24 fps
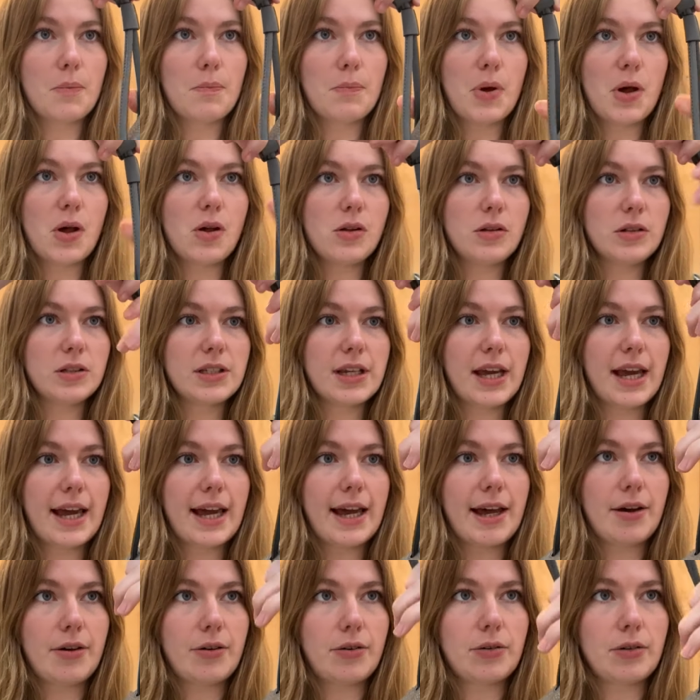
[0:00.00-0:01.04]
pull
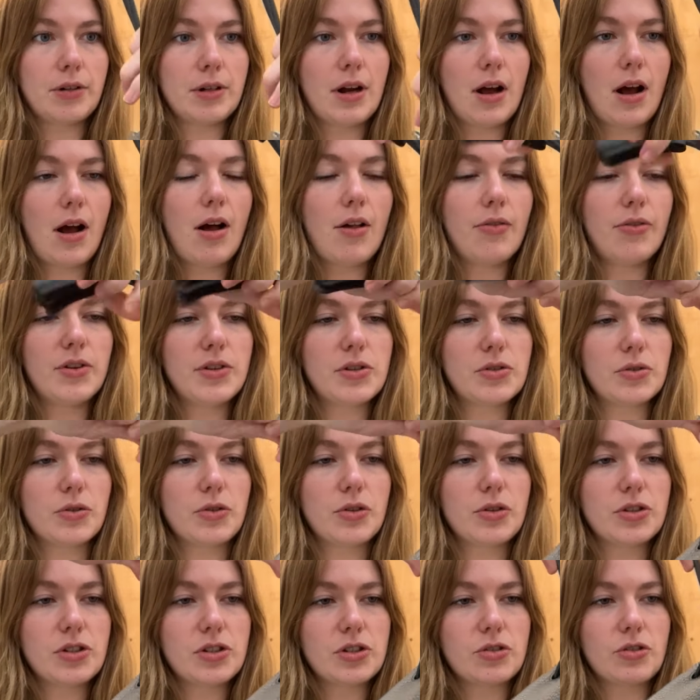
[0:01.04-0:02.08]
down on the
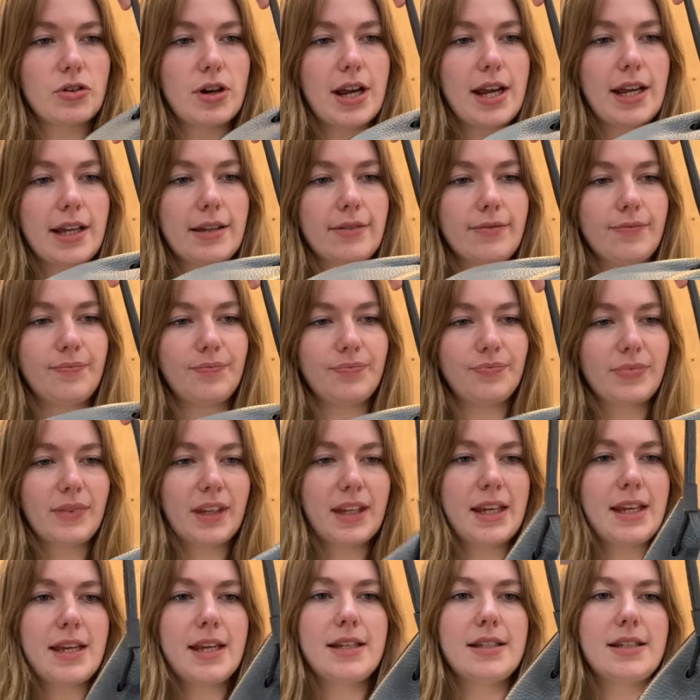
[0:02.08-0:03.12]
drawstring
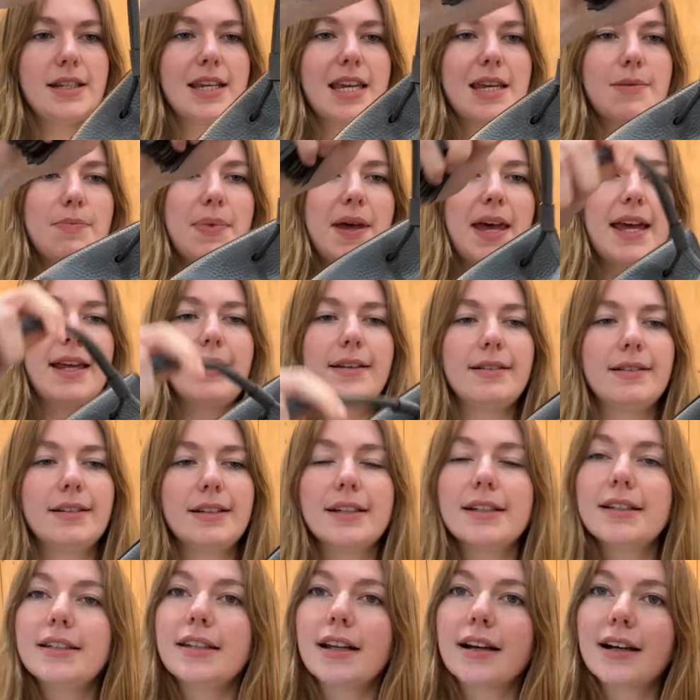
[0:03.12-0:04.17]
to keep it
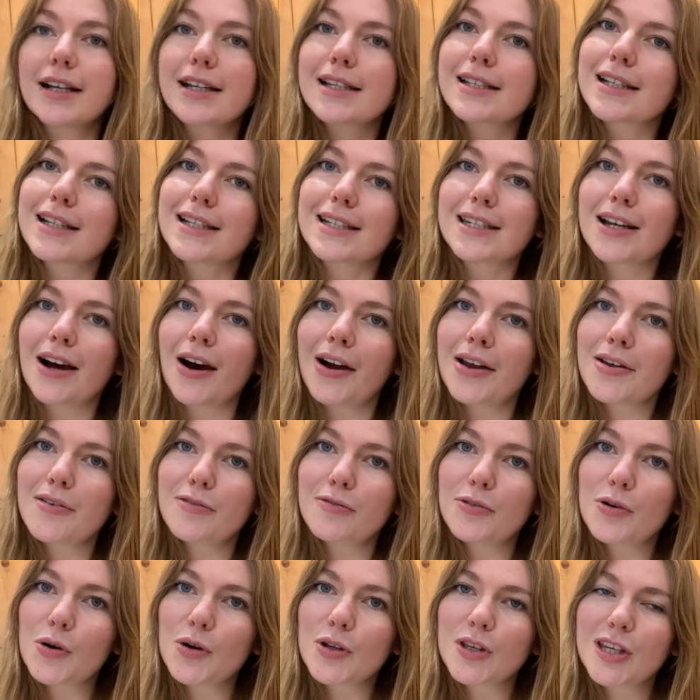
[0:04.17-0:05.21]
nice and tight
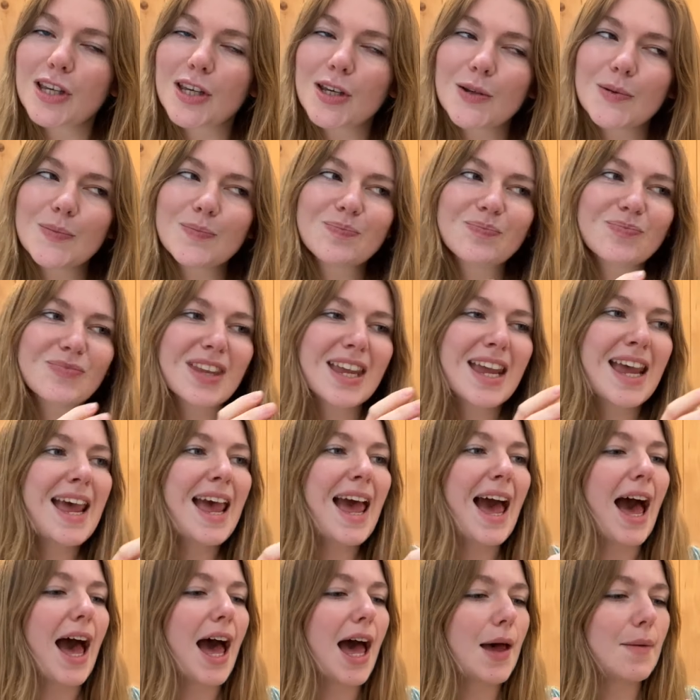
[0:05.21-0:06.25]
for you.
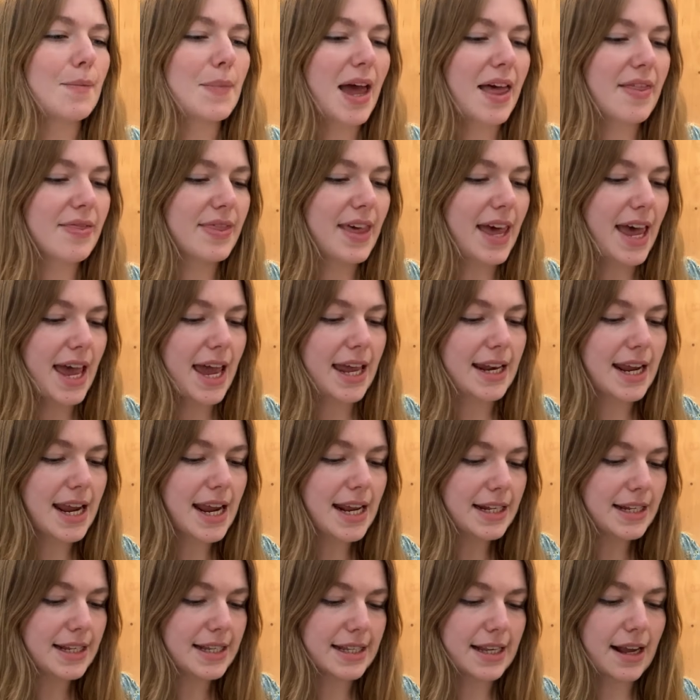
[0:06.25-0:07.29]
And then
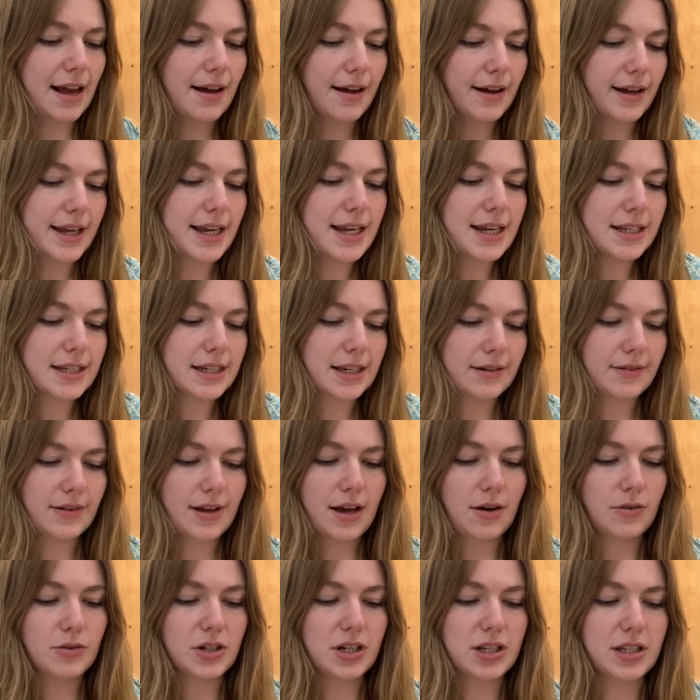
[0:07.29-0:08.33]
inside,
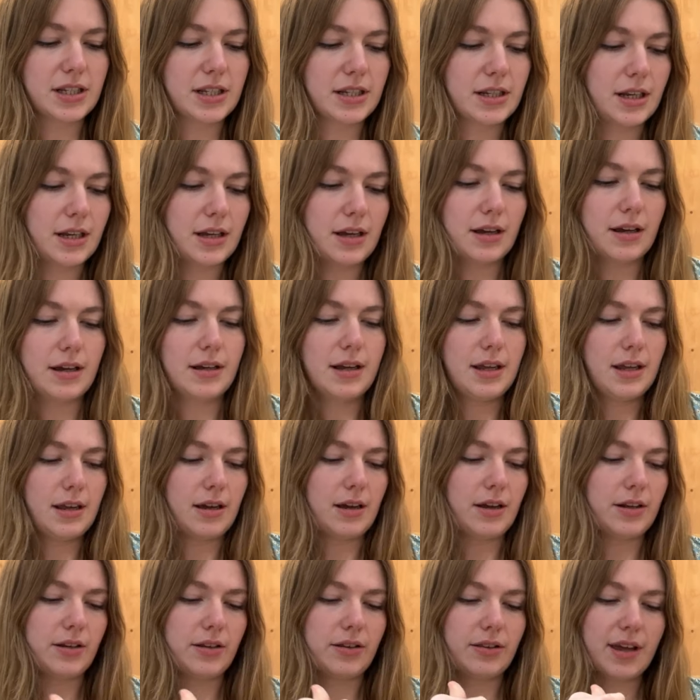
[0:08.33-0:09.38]
I'll just
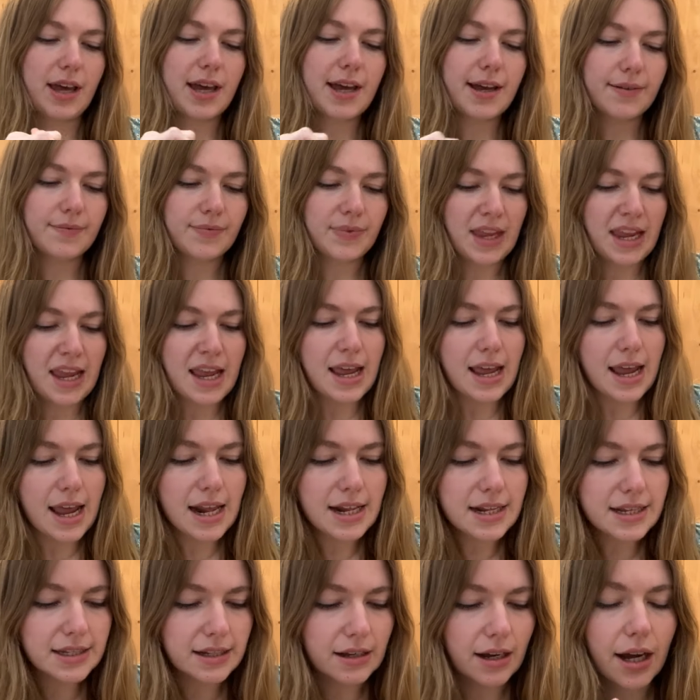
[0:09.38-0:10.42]
undo that.
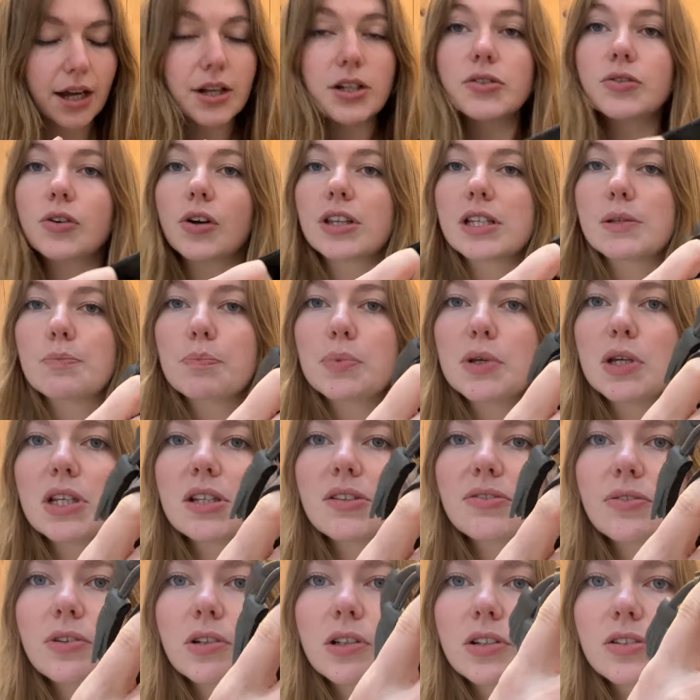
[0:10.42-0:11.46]
Inside, you've got this
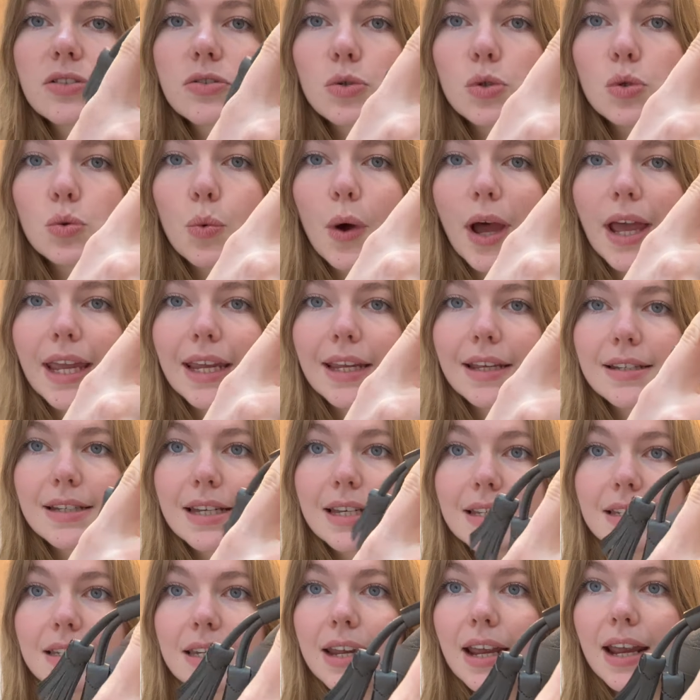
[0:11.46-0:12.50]
beautiful suede
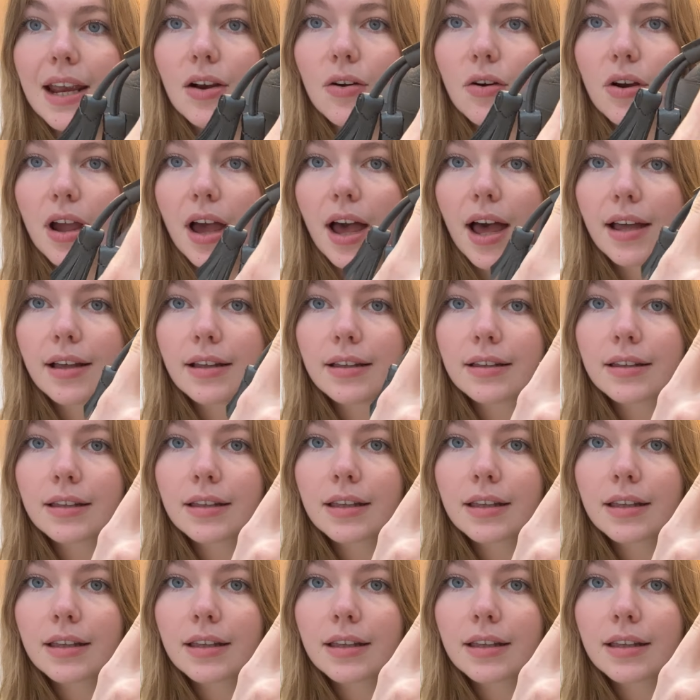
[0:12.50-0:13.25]
interior.